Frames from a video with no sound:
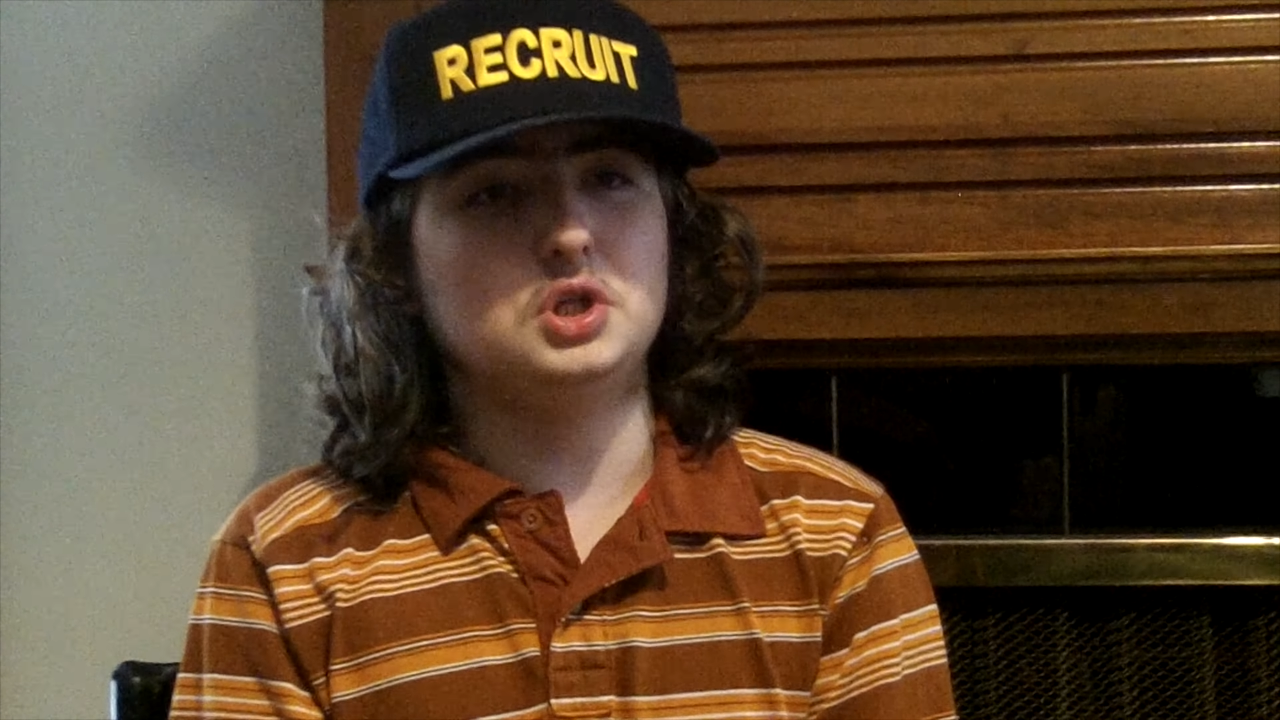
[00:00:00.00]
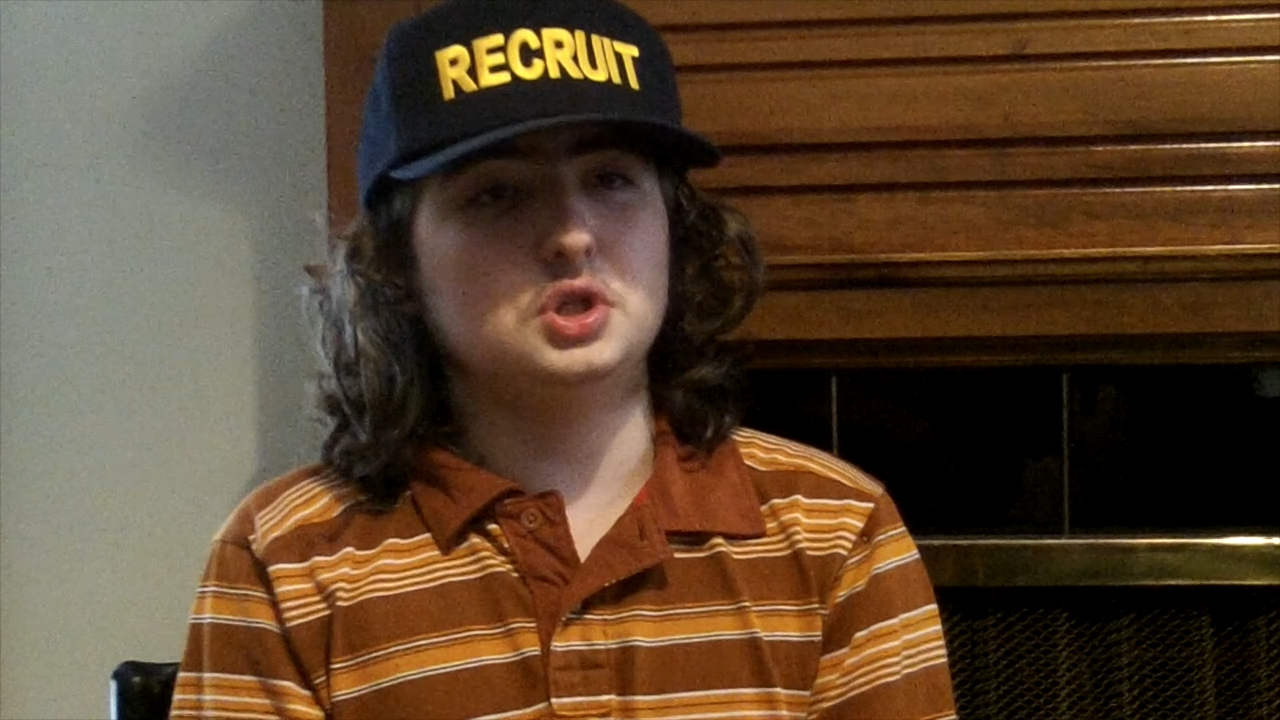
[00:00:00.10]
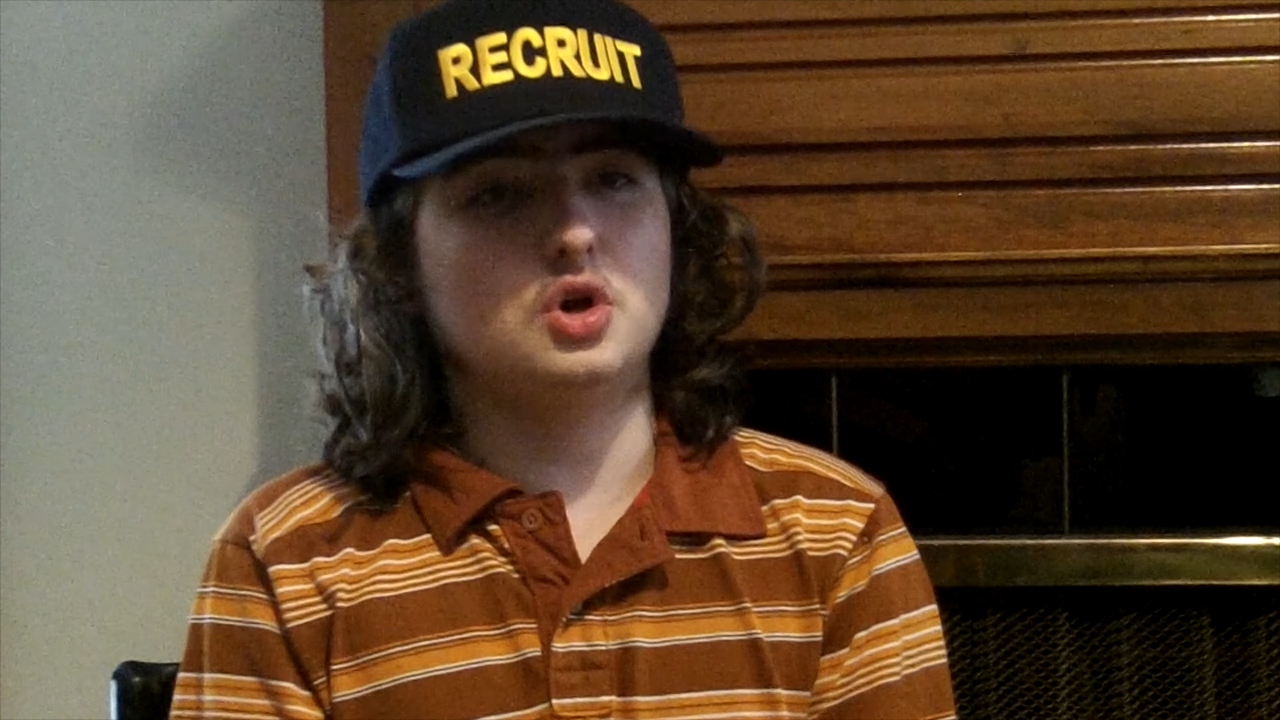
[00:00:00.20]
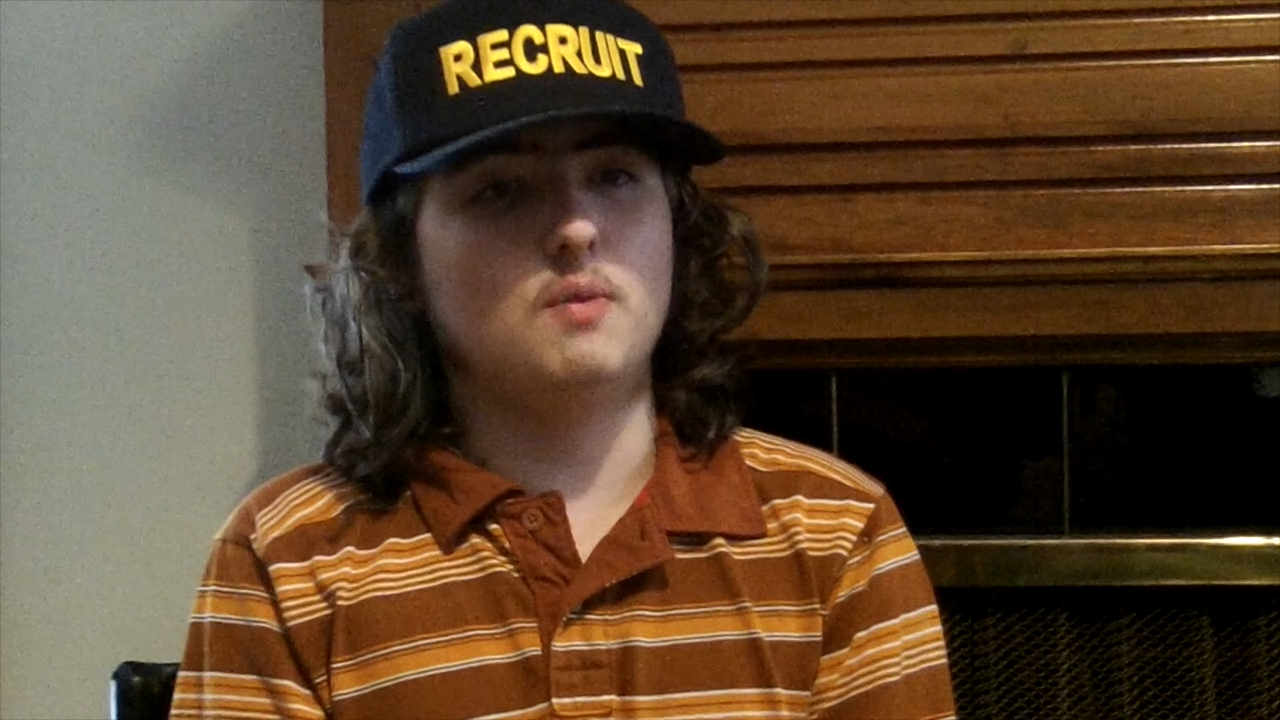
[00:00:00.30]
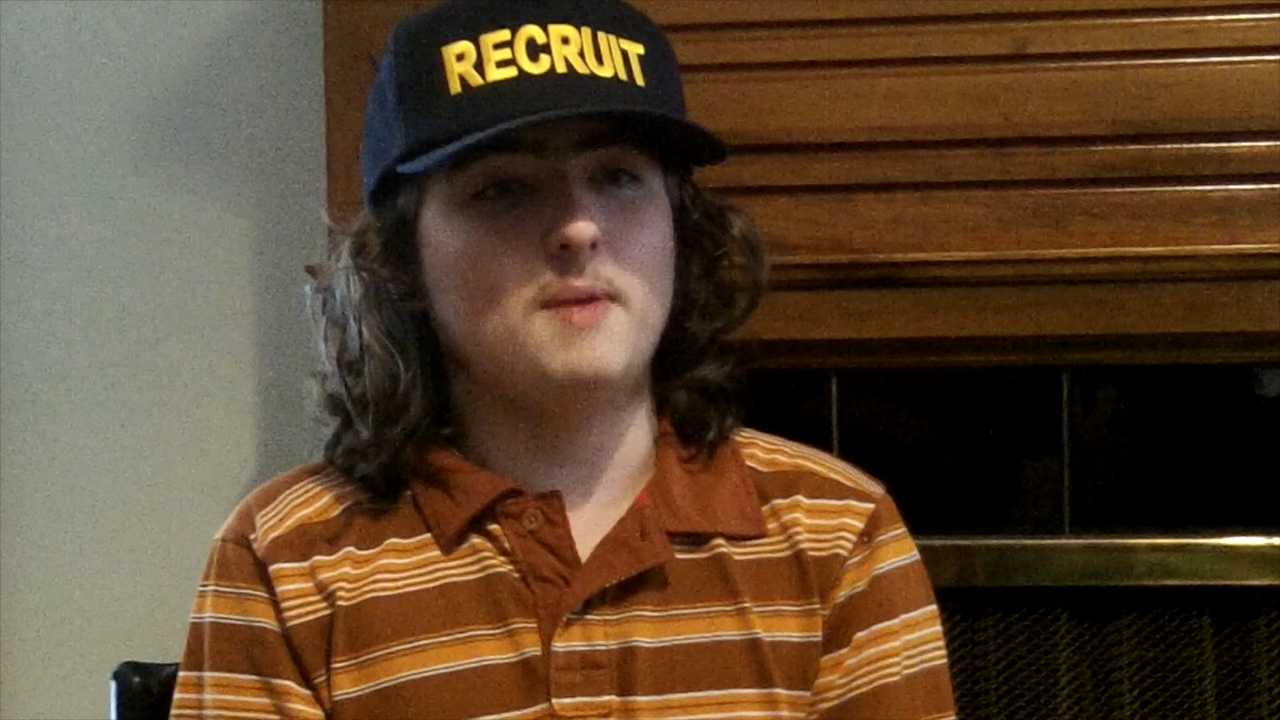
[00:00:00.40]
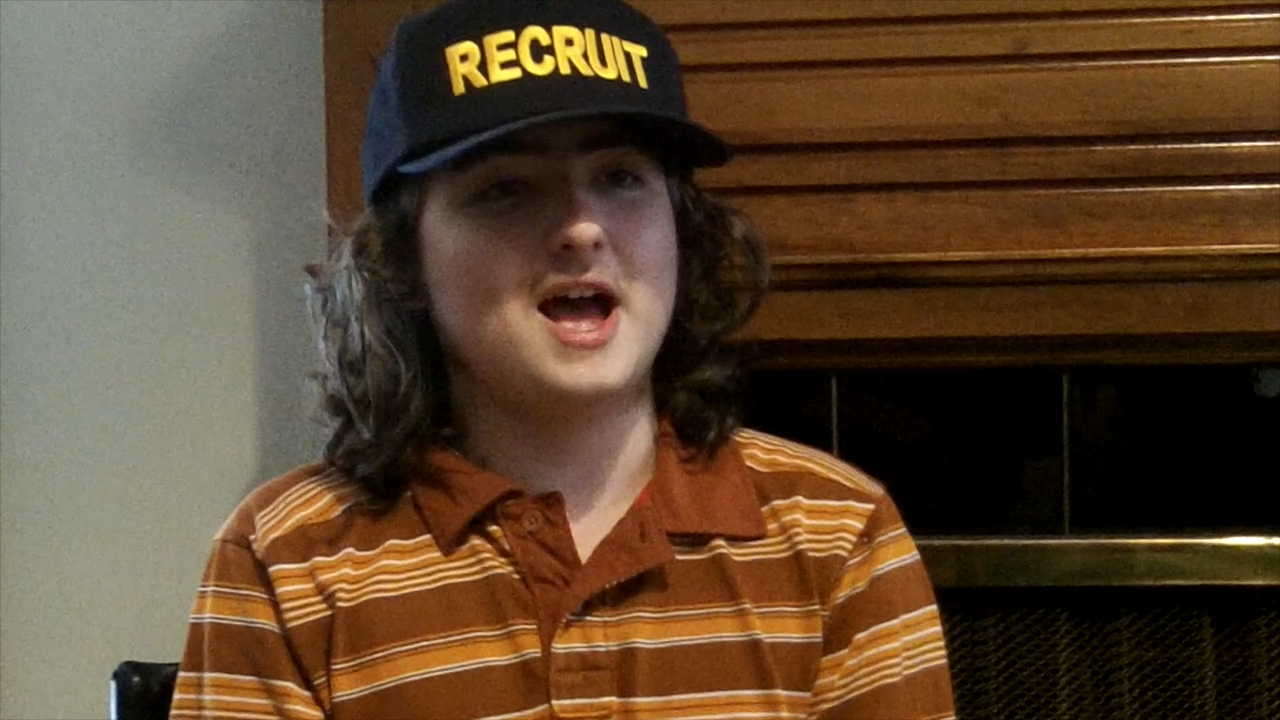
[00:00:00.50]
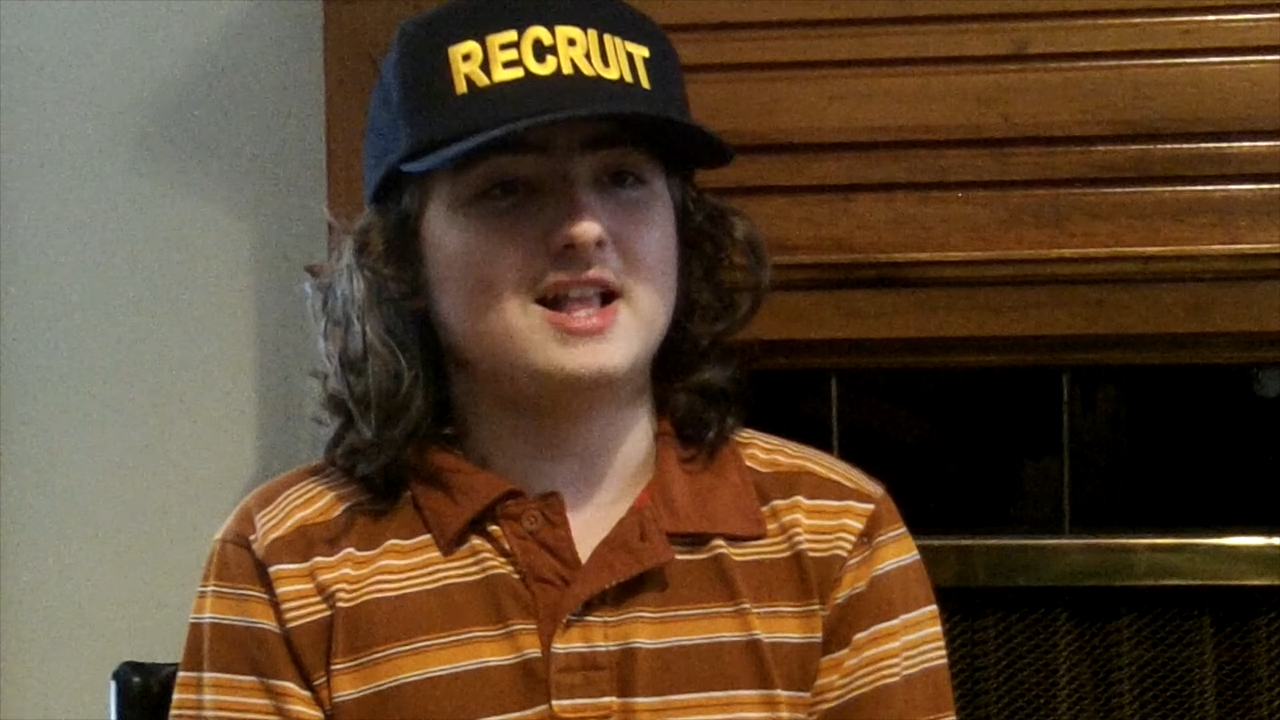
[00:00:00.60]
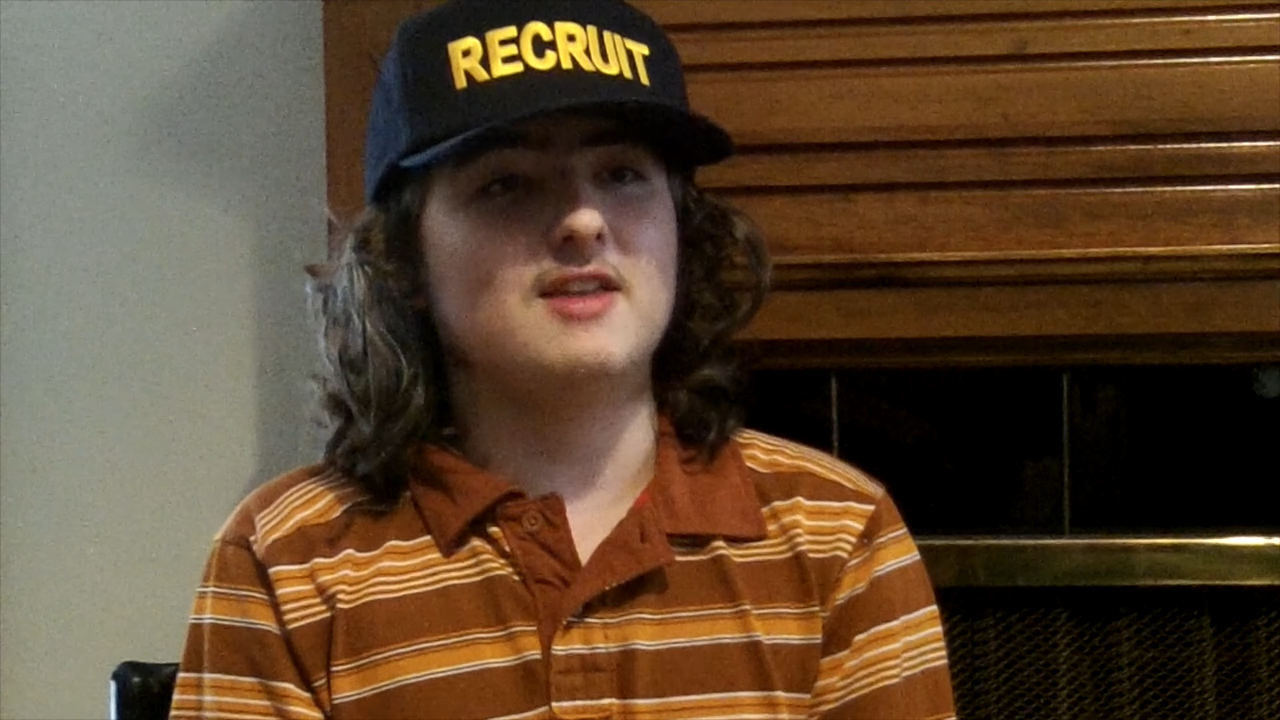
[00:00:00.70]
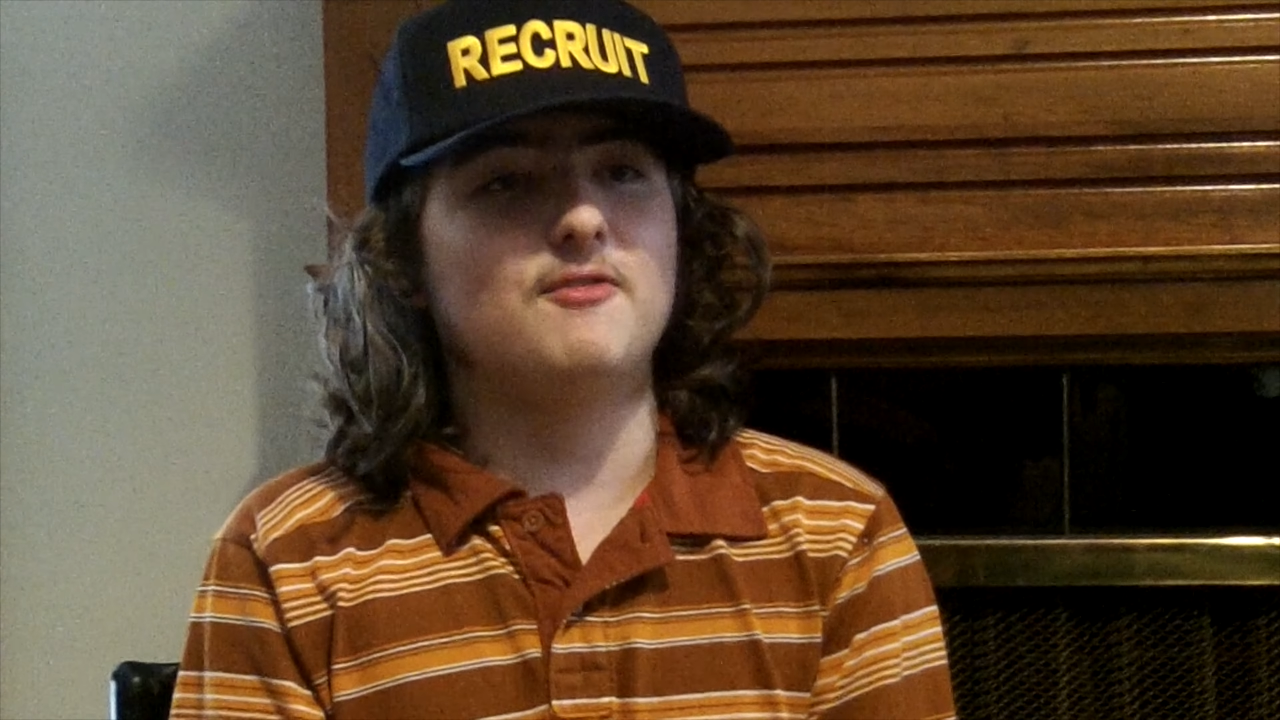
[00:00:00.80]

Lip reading: to go back